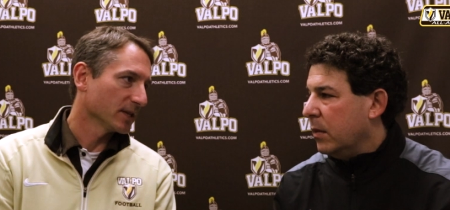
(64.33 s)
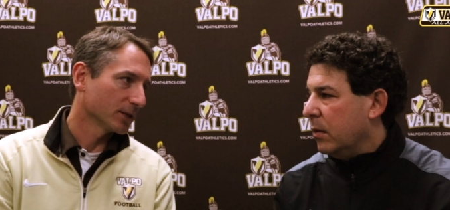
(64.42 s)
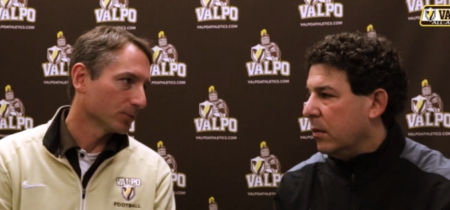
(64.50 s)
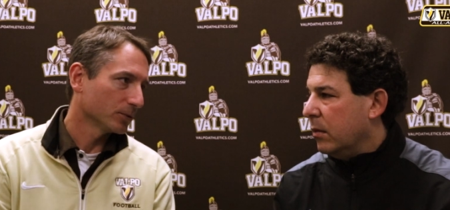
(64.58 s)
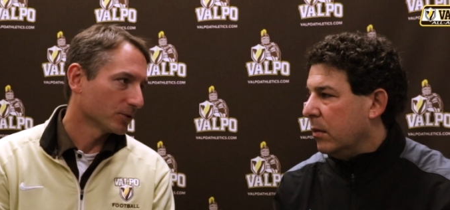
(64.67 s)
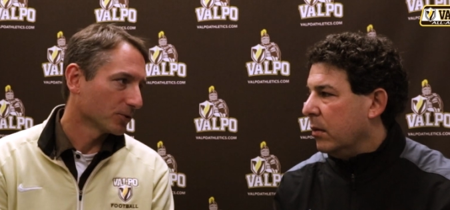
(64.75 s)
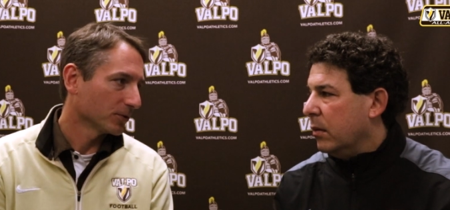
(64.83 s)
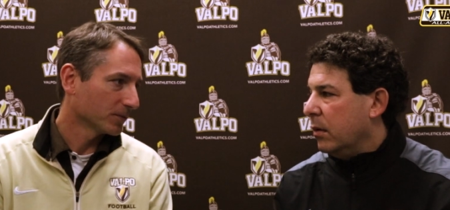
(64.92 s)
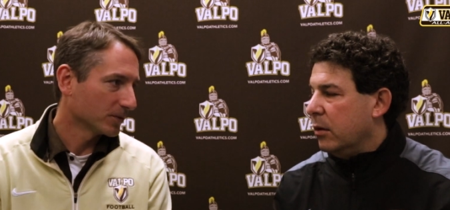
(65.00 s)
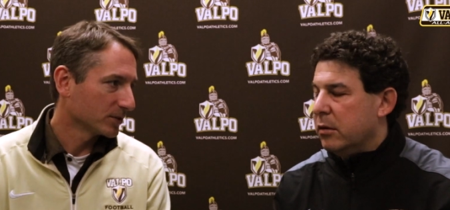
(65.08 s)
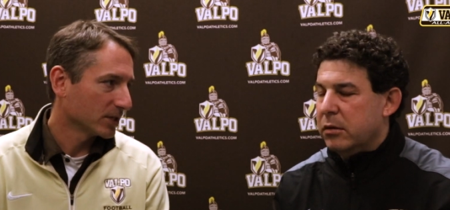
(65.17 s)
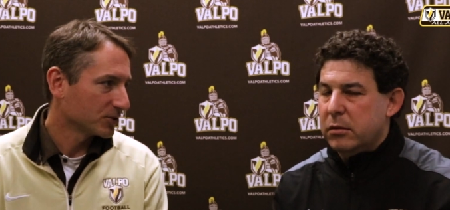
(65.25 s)
Speaker 1: that get returned
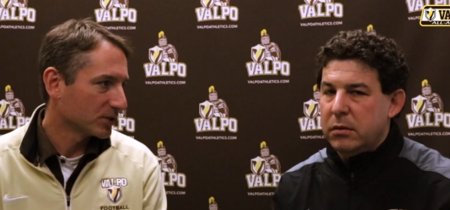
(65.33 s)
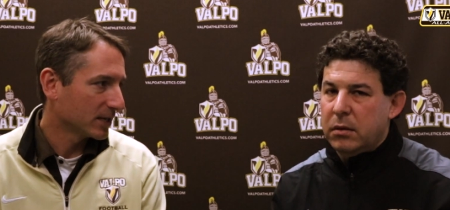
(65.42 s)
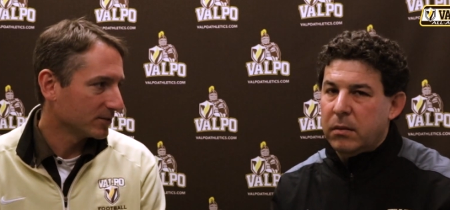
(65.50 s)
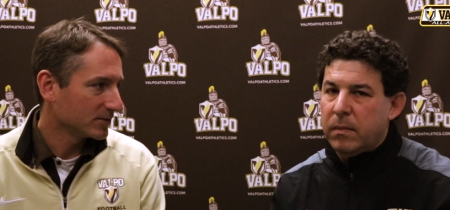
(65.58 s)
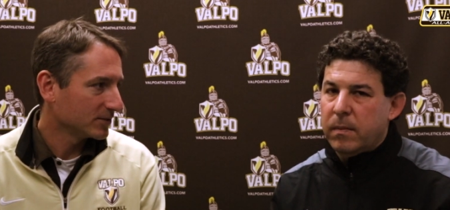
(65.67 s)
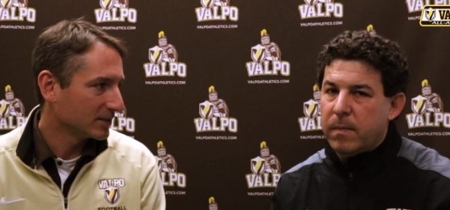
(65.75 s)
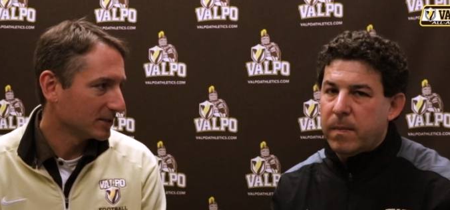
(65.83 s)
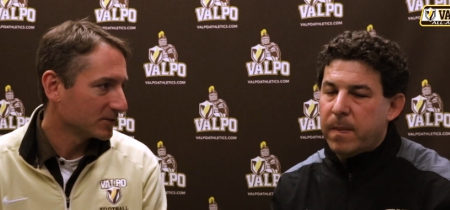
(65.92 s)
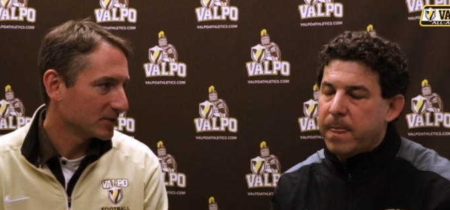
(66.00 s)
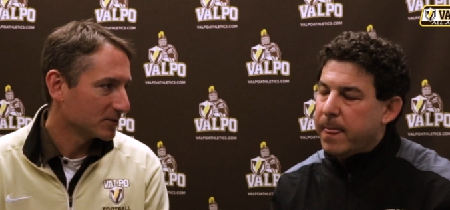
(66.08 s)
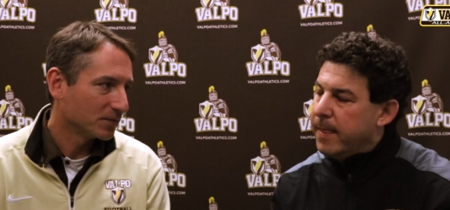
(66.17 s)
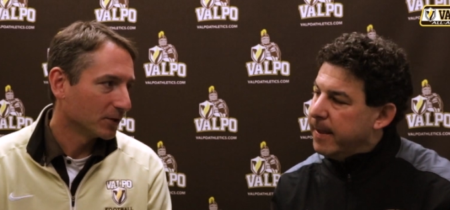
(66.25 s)
for touchdowns, it, it's,
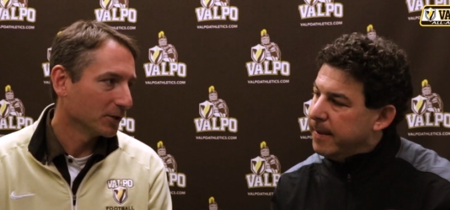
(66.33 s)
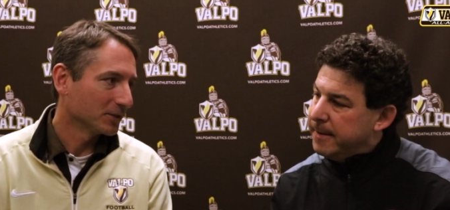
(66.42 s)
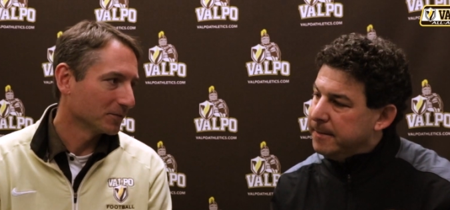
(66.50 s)
it's very